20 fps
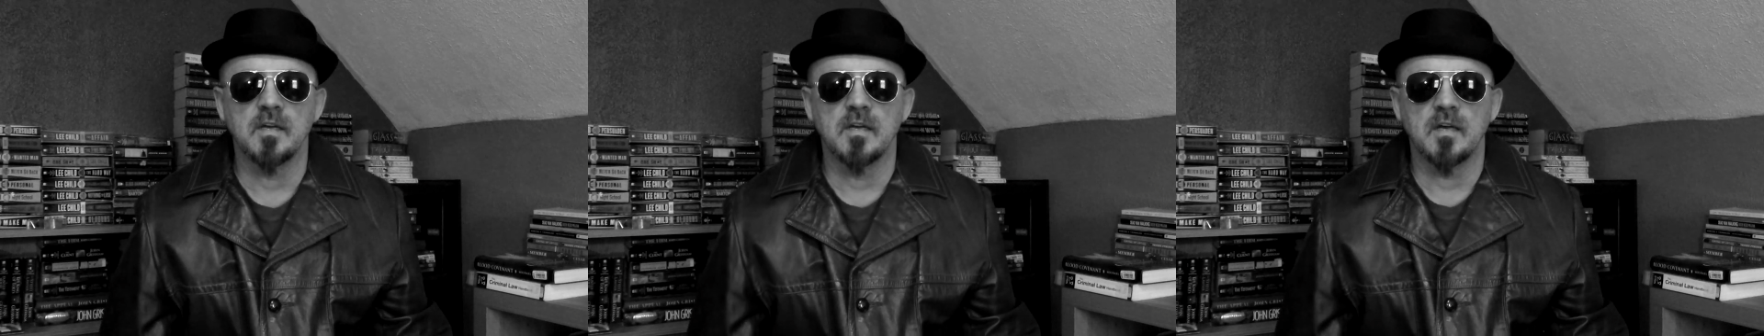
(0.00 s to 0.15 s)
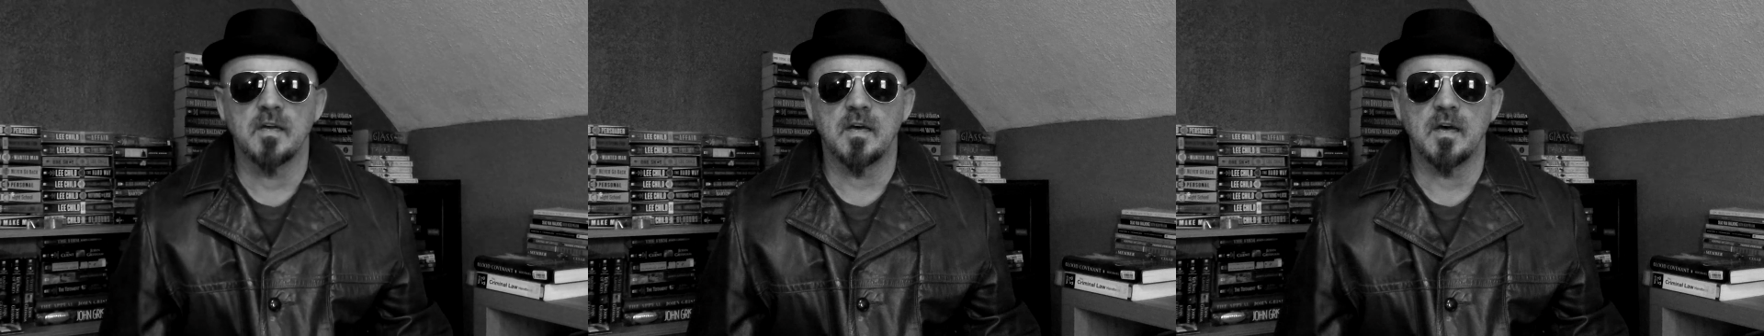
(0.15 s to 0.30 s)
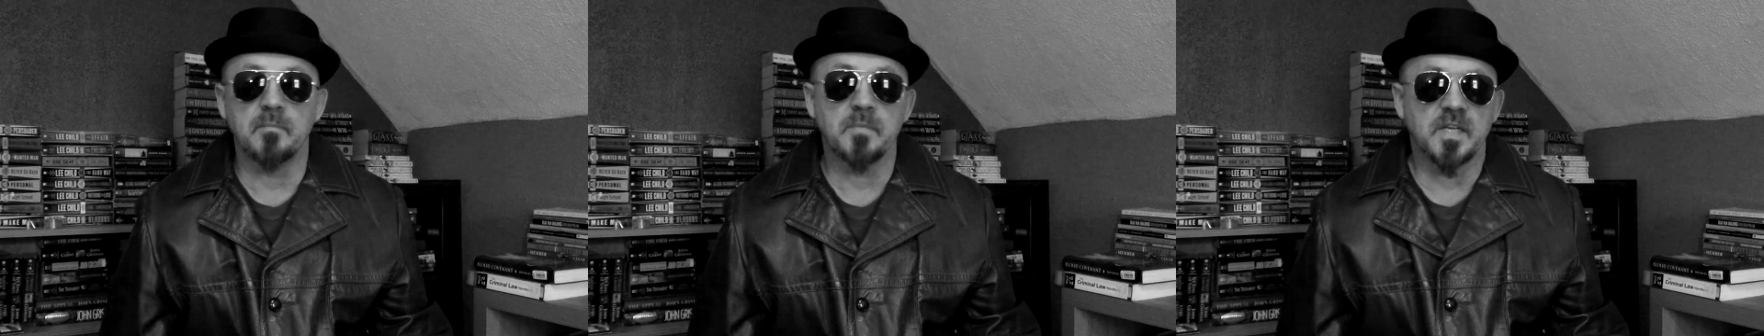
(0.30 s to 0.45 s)

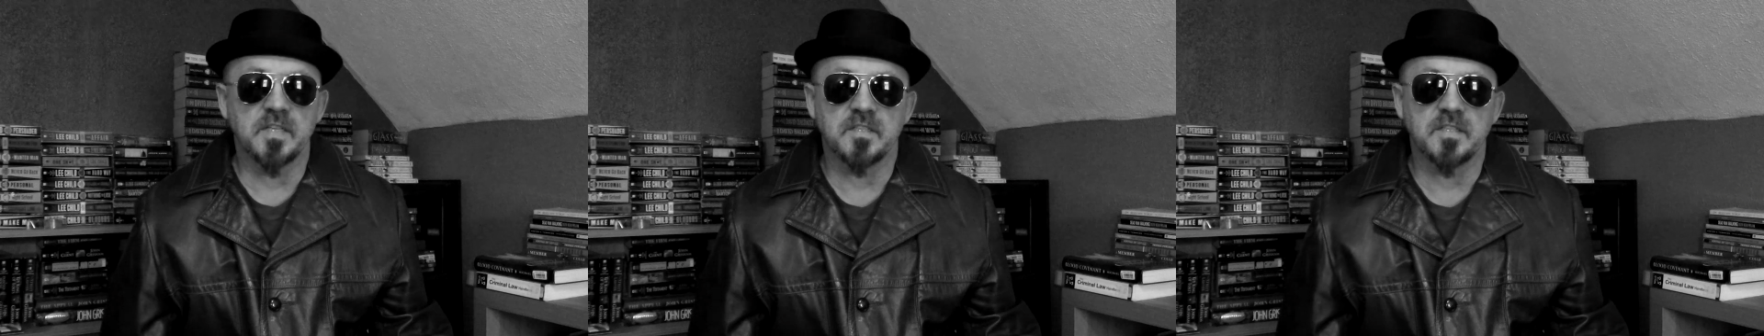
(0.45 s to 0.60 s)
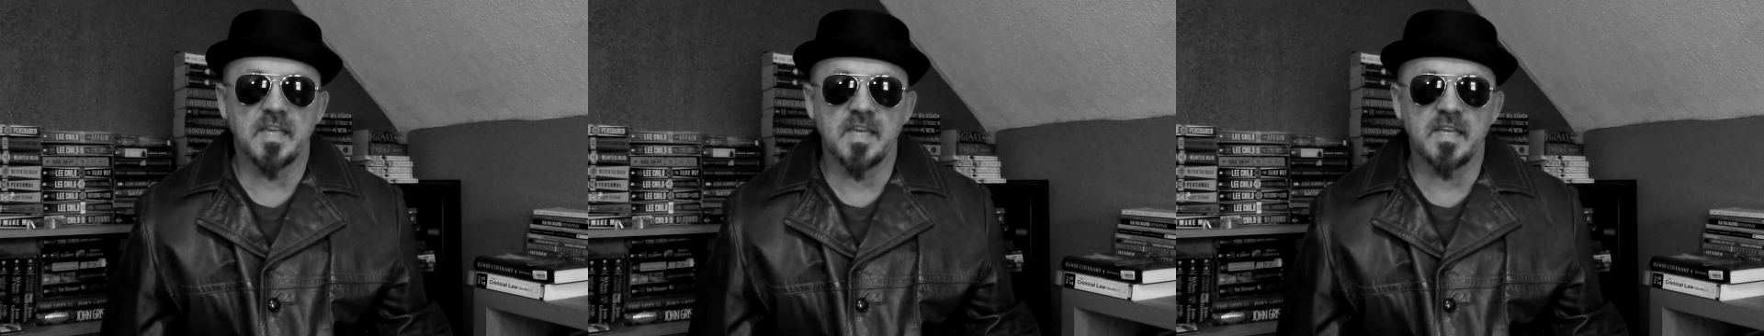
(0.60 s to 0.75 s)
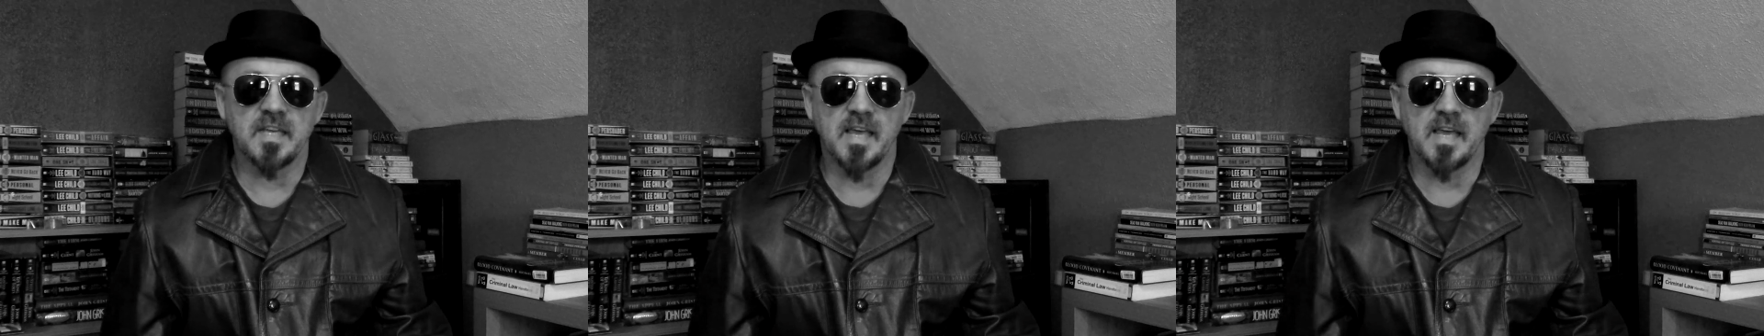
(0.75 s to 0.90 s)
I'm not
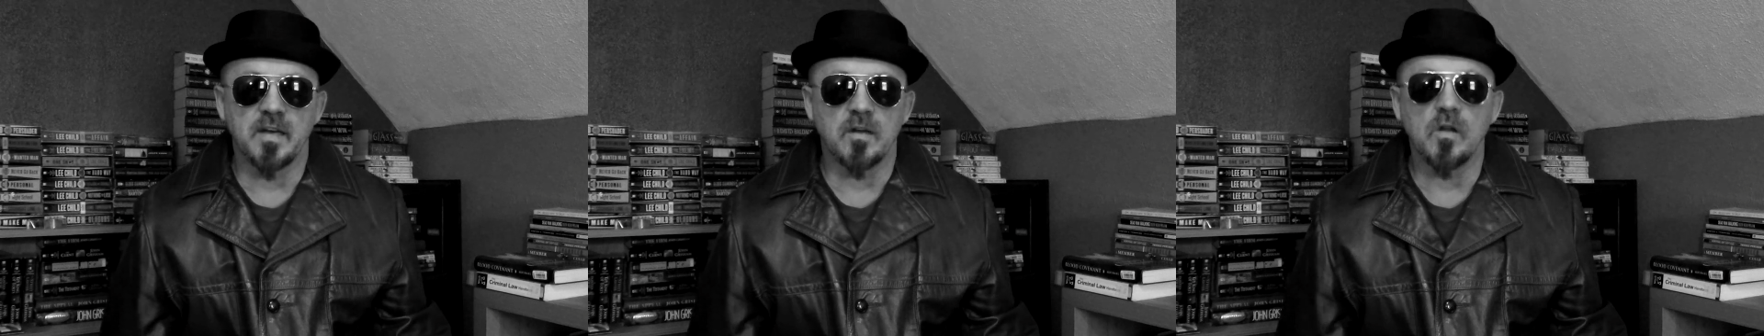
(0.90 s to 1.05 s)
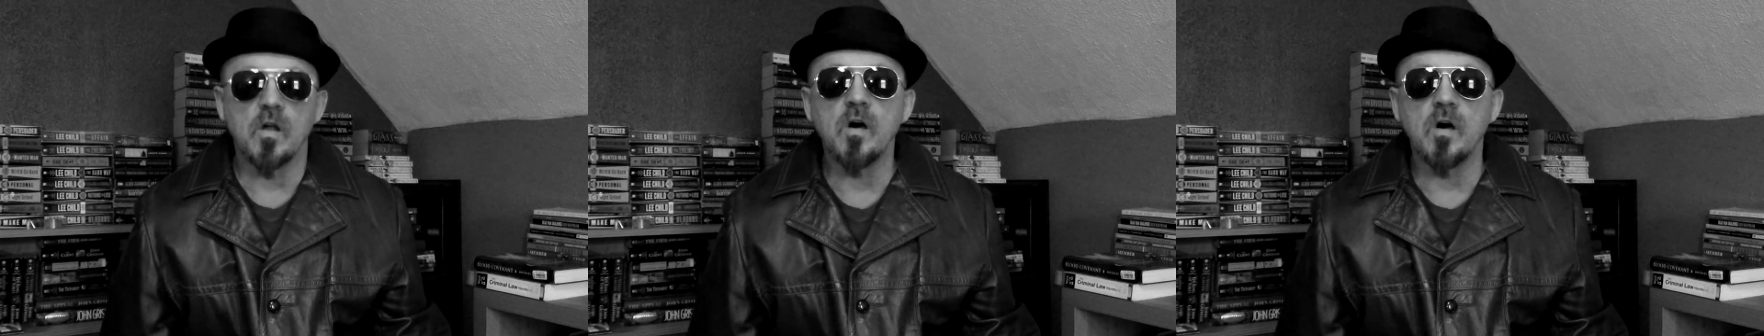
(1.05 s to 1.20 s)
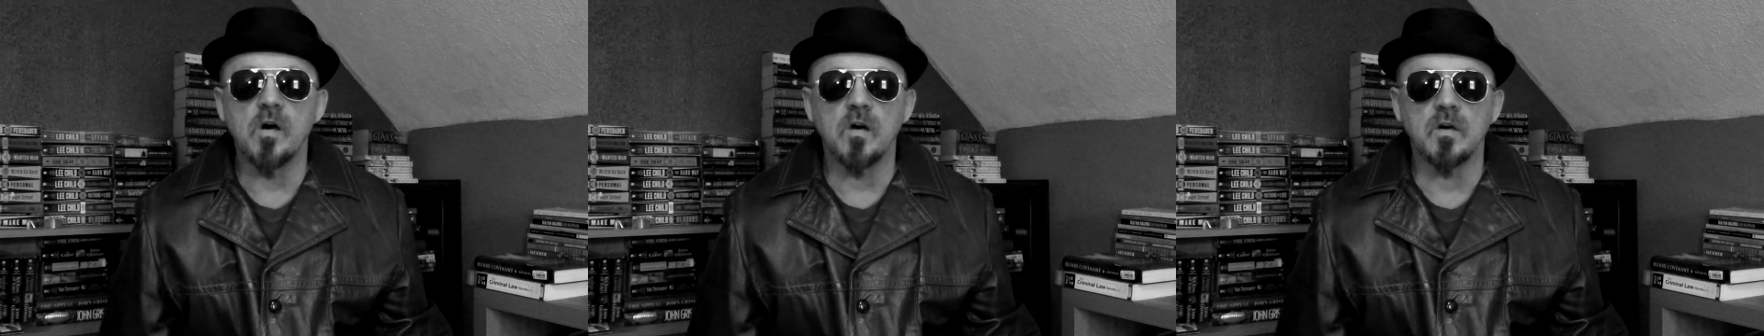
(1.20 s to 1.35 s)
saying that at
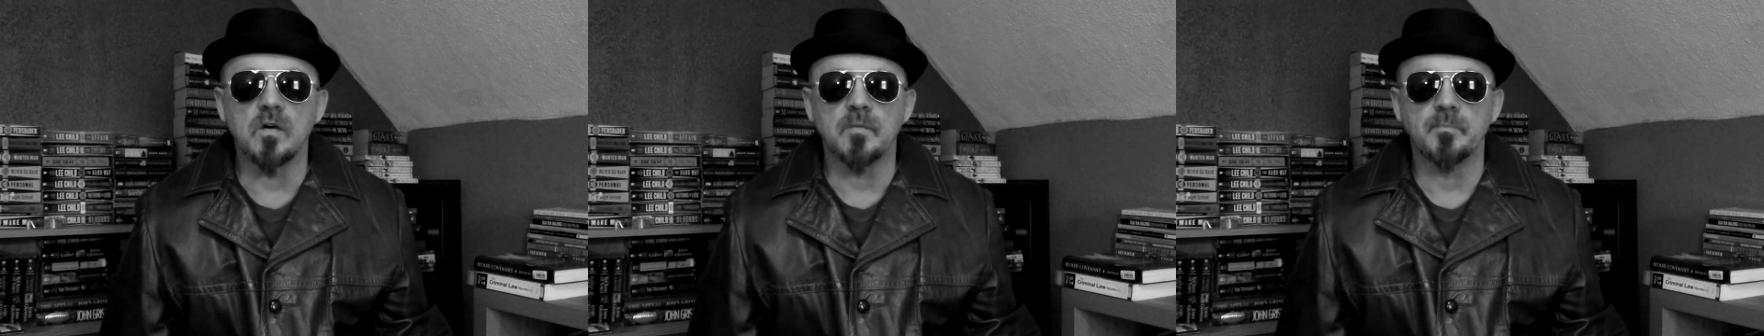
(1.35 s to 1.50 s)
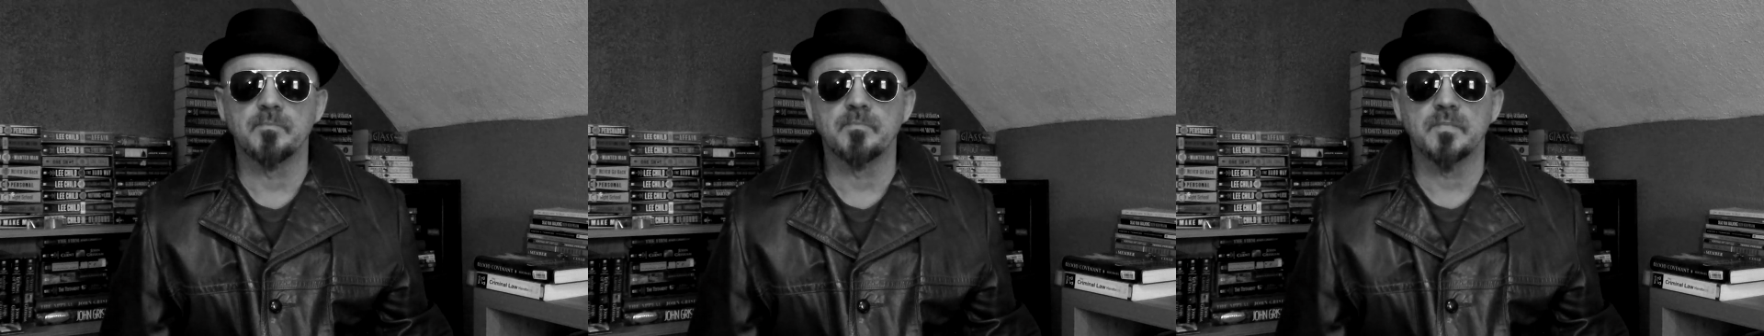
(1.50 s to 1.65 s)
all.